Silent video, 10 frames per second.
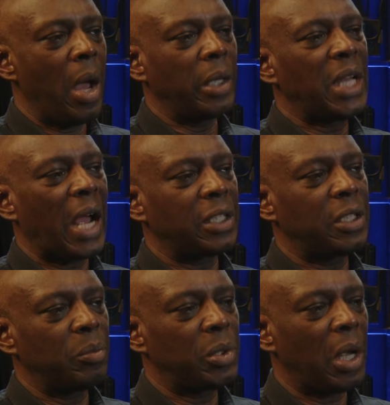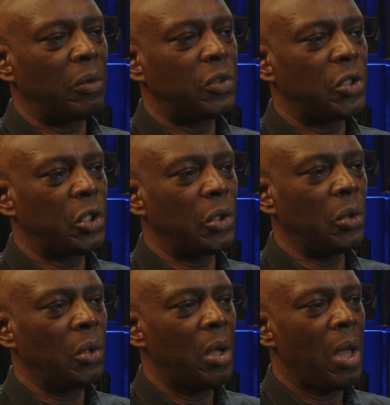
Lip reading: attach themselves to,